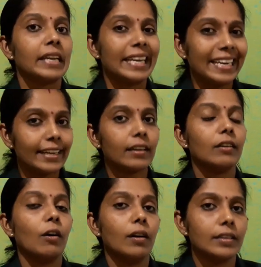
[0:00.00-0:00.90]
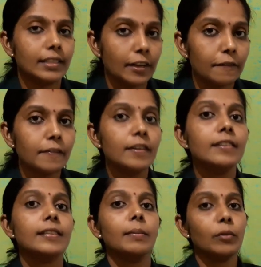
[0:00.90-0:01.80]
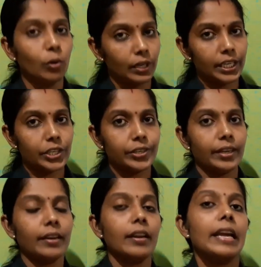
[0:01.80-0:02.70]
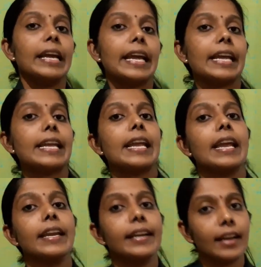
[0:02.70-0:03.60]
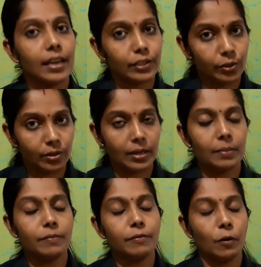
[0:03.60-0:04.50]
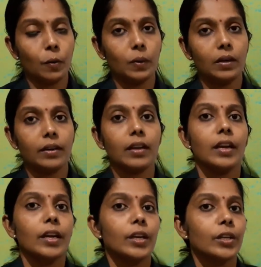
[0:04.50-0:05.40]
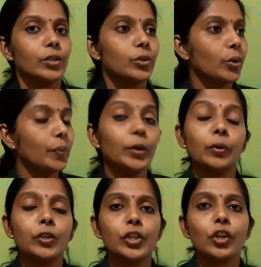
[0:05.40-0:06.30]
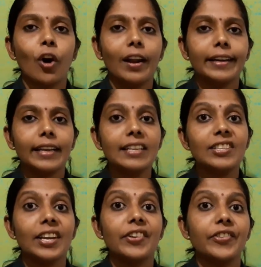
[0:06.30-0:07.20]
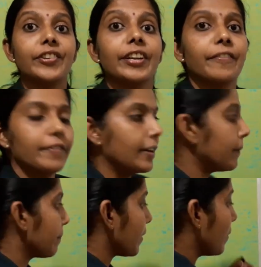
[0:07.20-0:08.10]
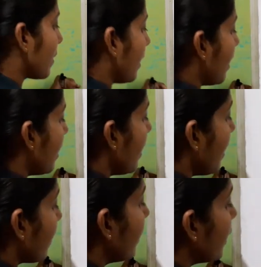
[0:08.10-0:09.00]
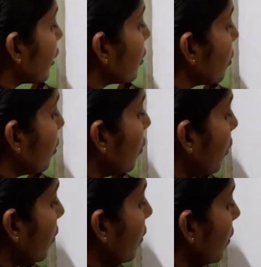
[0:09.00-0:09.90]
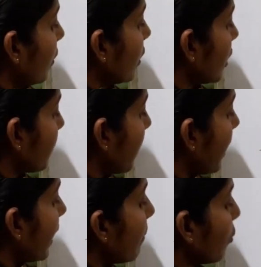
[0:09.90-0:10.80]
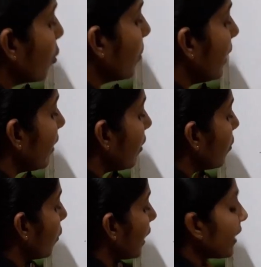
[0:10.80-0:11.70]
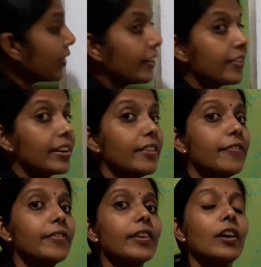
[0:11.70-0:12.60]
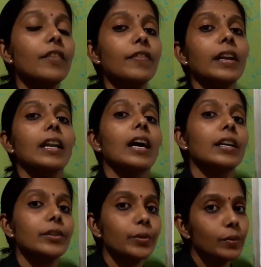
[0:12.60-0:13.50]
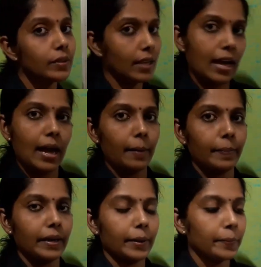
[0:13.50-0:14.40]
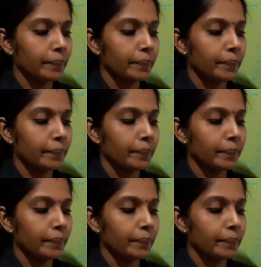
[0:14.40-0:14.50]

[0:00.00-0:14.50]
It suffers some collision. Again it has to come forward. So we used to call it as drift. Okay. There is no speed movement, only the drift of electrons are happening.